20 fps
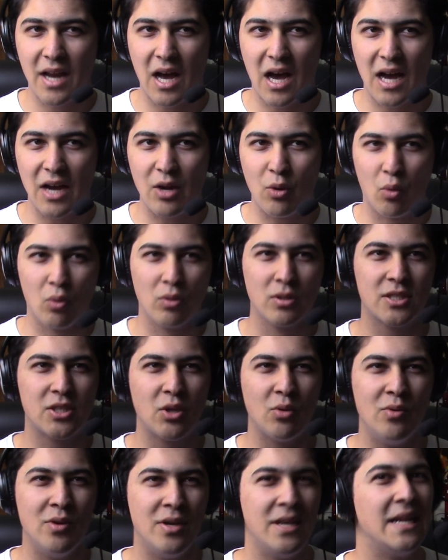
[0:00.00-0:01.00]
I
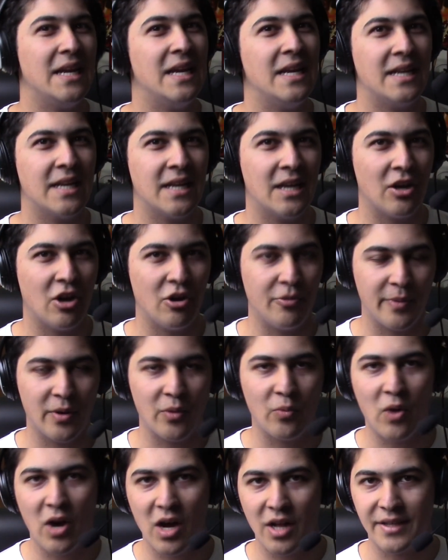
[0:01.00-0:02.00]
also need in an open
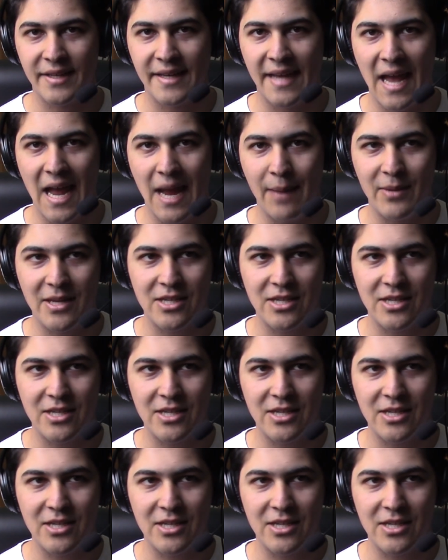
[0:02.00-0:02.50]
world game.